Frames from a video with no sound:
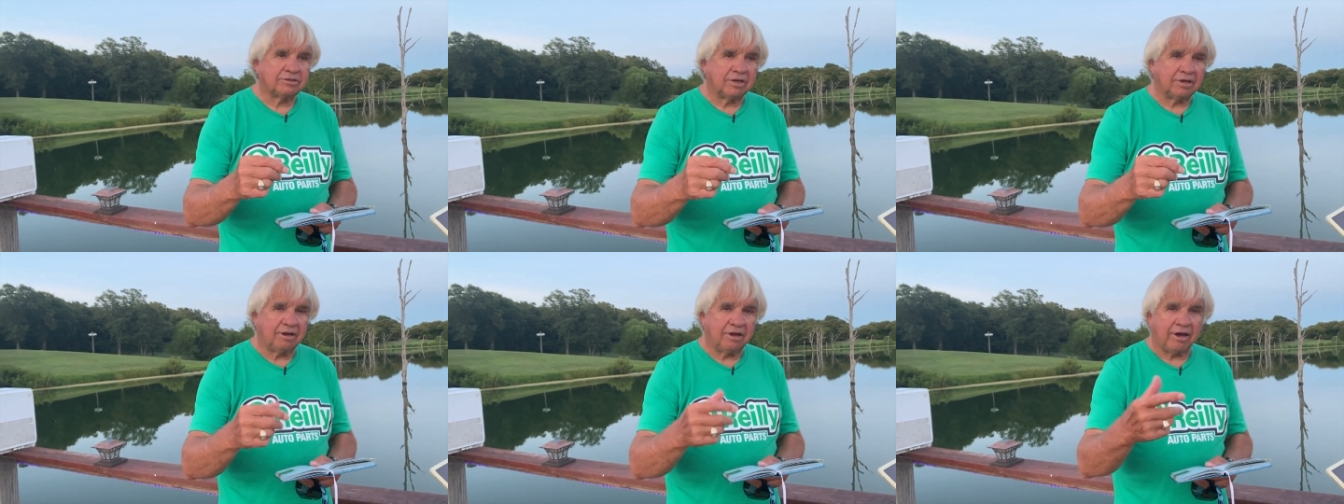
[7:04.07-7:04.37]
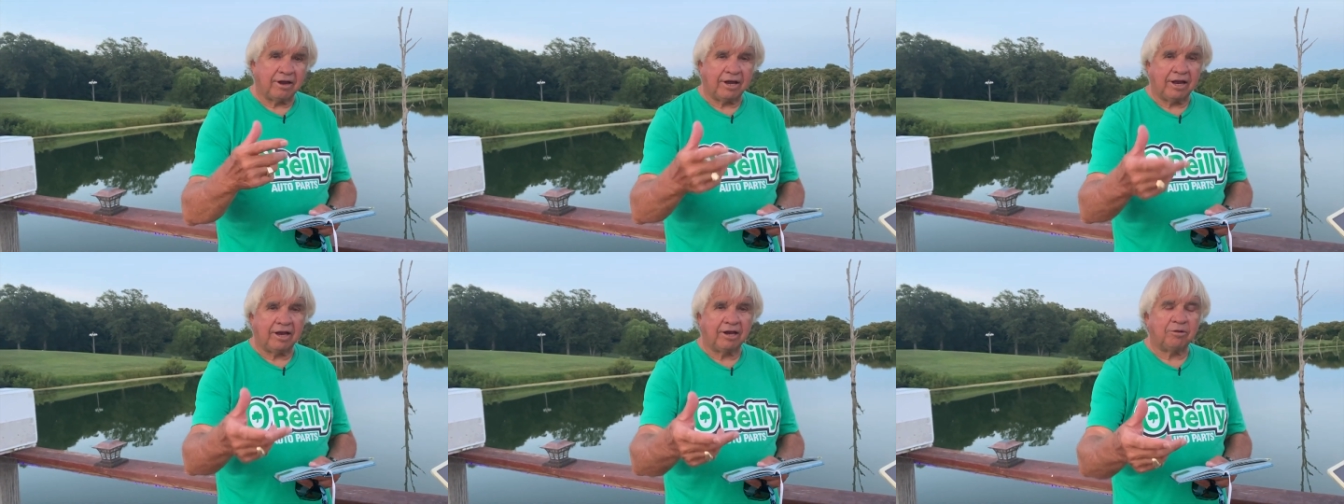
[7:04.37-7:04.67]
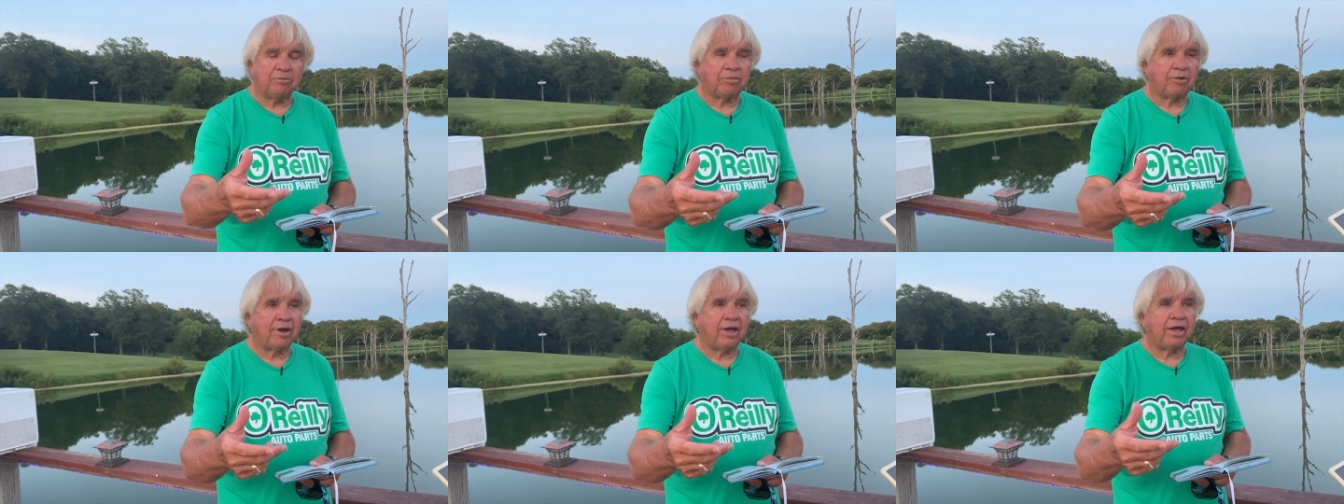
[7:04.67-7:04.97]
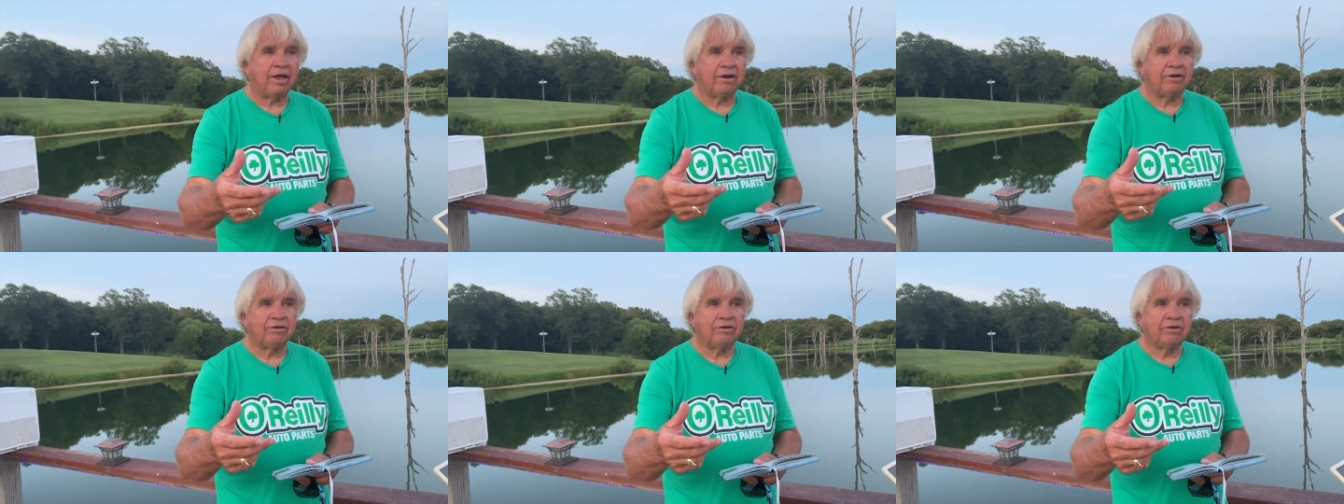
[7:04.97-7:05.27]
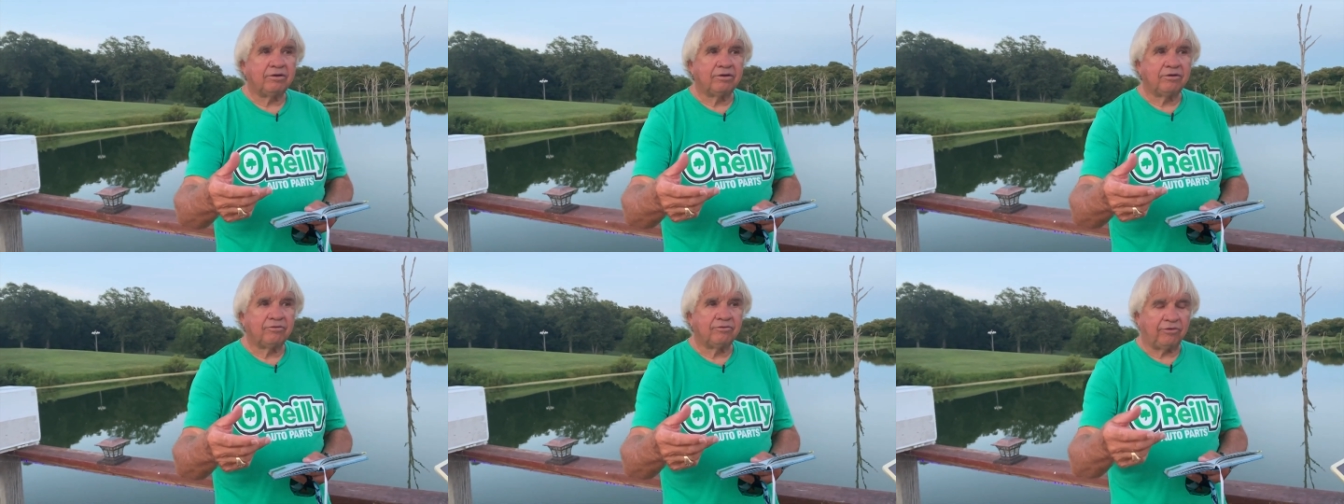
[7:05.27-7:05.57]
that God had it planned
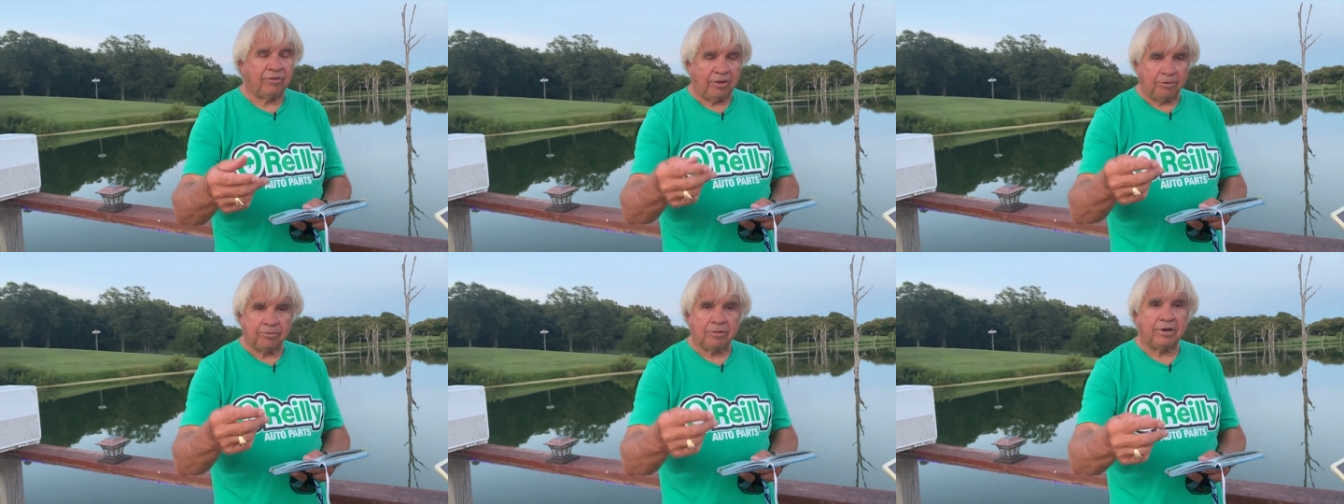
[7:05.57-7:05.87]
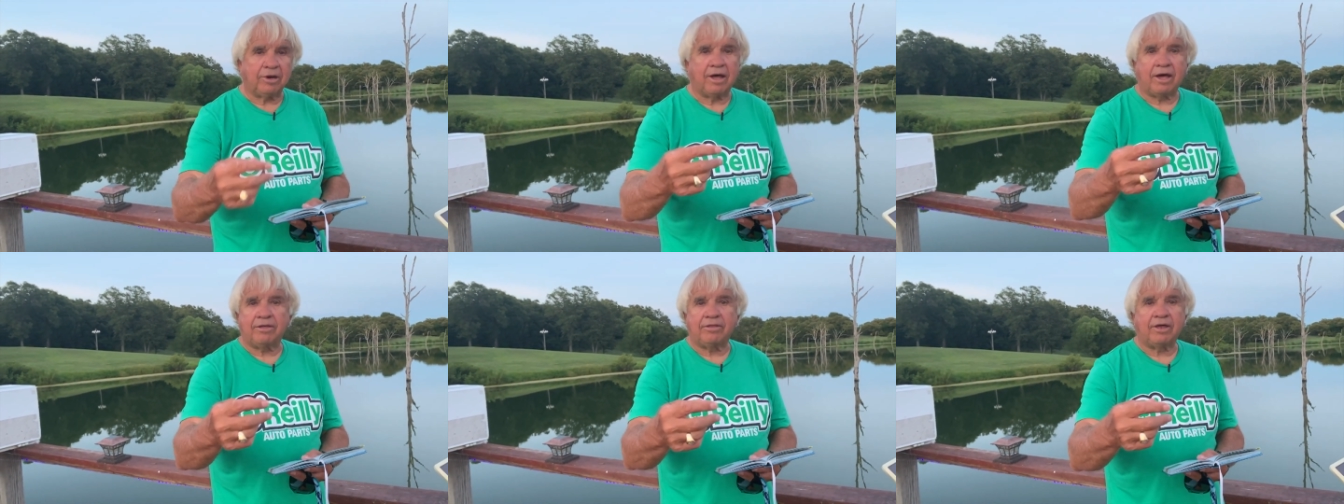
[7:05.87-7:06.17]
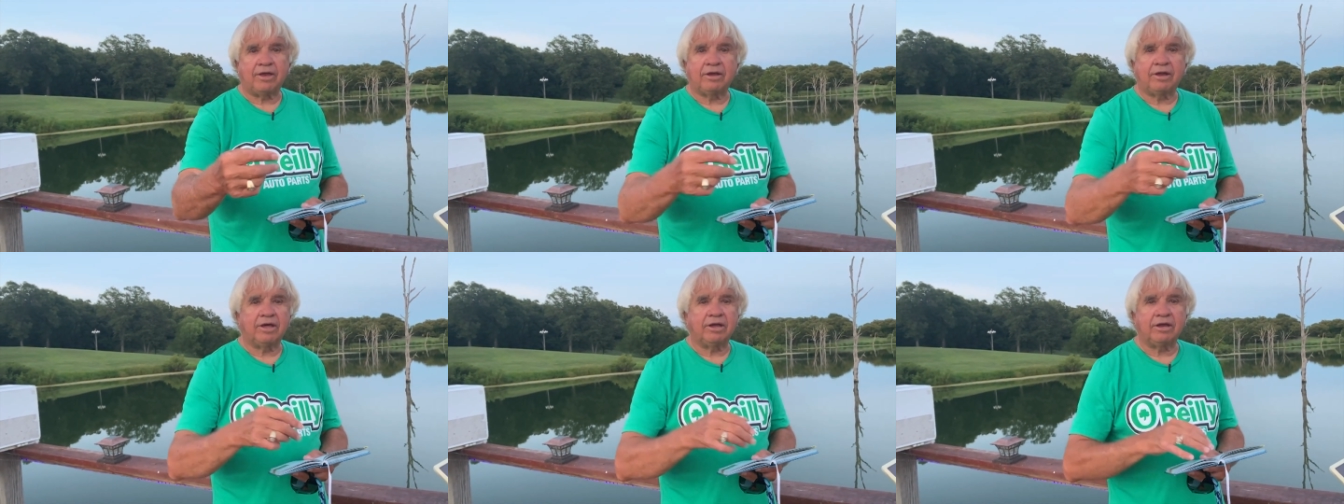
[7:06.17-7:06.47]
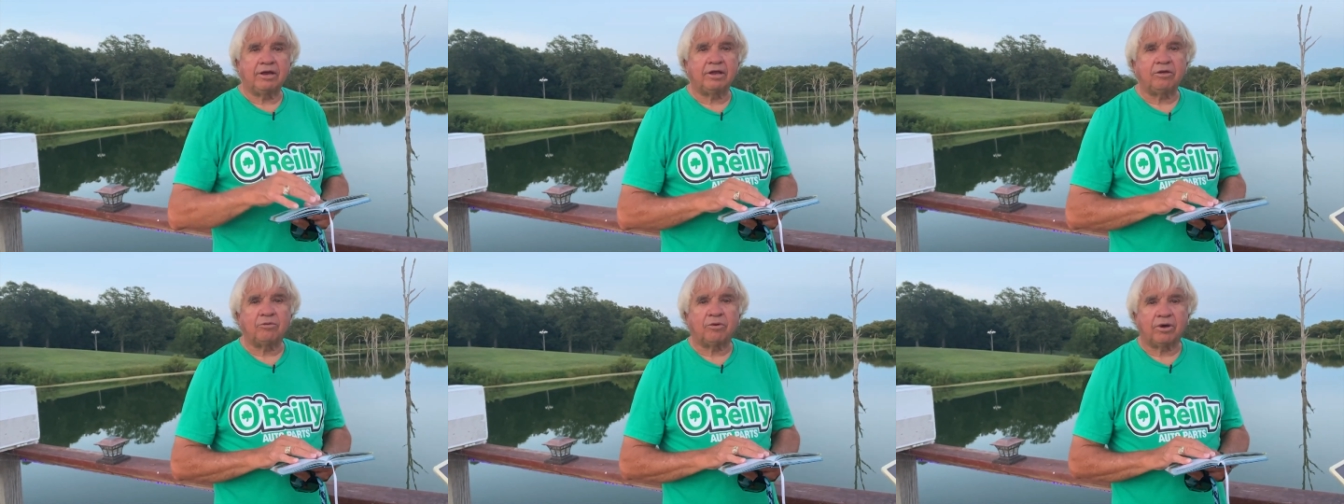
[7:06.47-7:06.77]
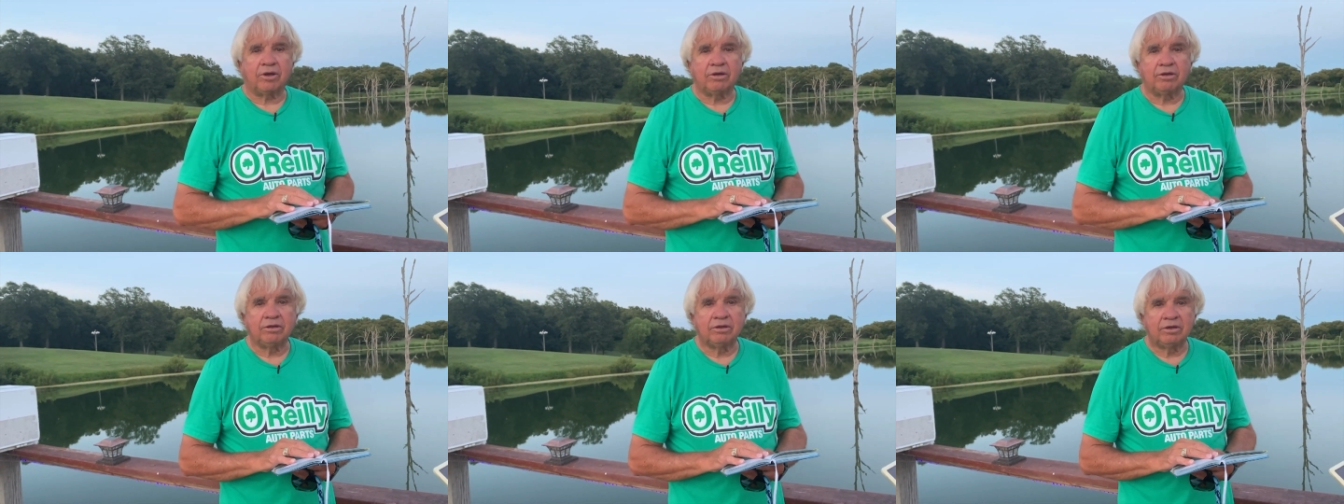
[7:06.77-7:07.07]
for them to die that day anyway.